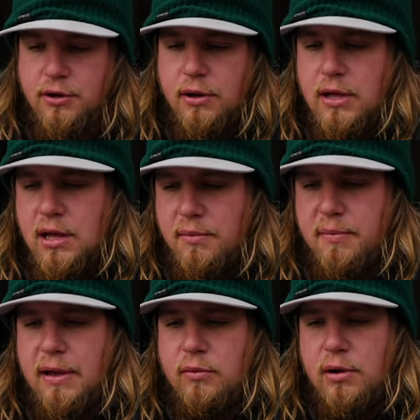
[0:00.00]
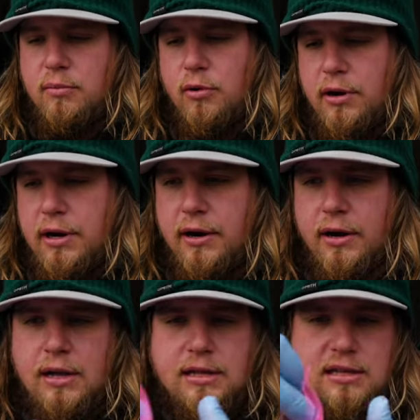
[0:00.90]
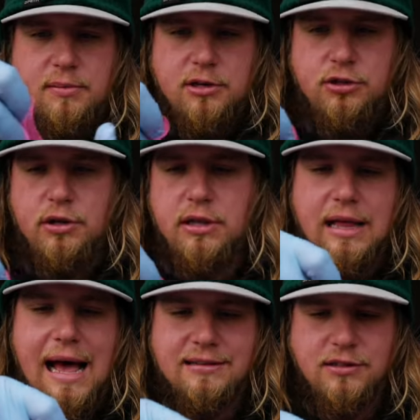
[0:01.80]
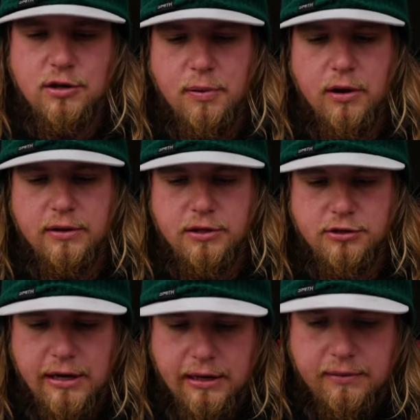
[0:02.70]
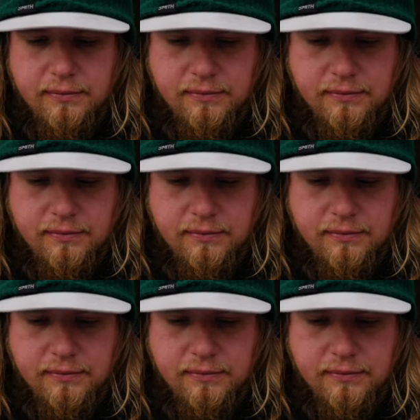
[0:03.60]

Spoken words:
So I'm gonna make one more here, then I'm gonna show you the last little part of the trick.